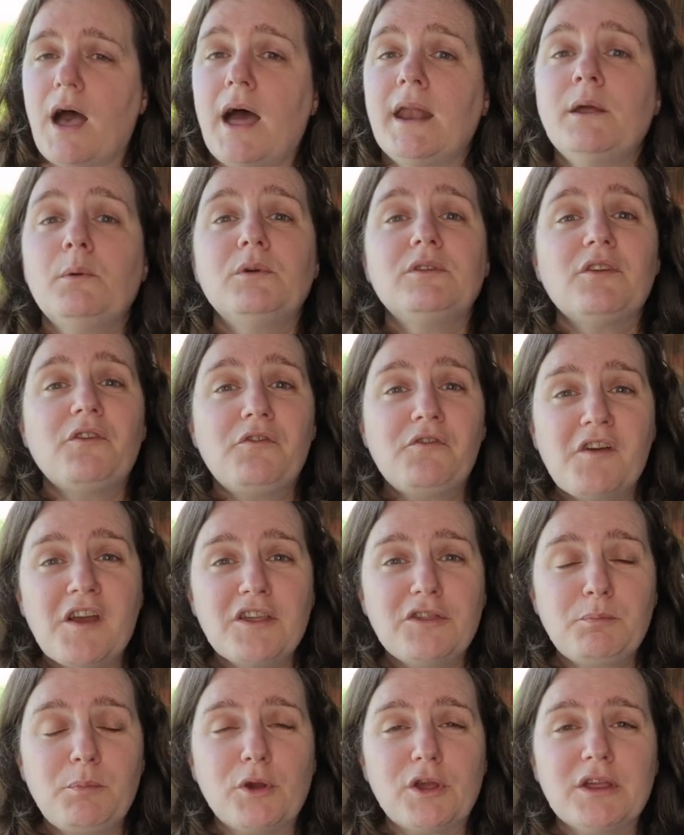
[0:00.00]
And it was a
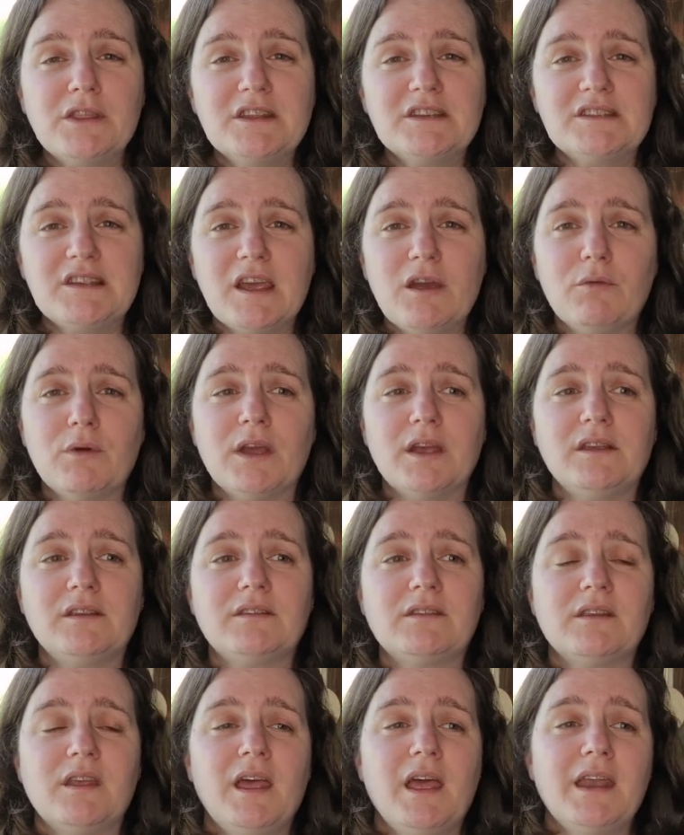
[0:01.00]
fifth book in the
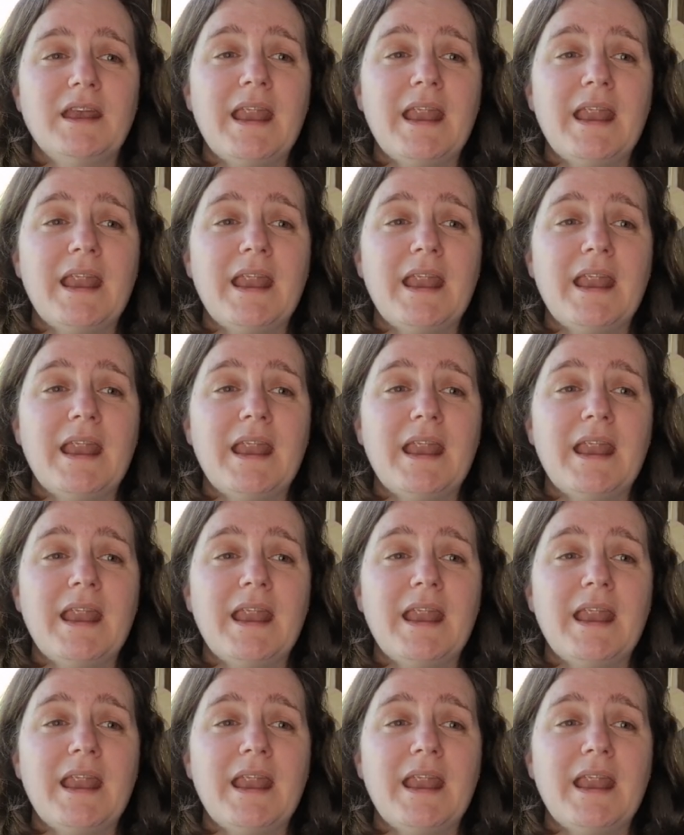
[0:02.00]
series.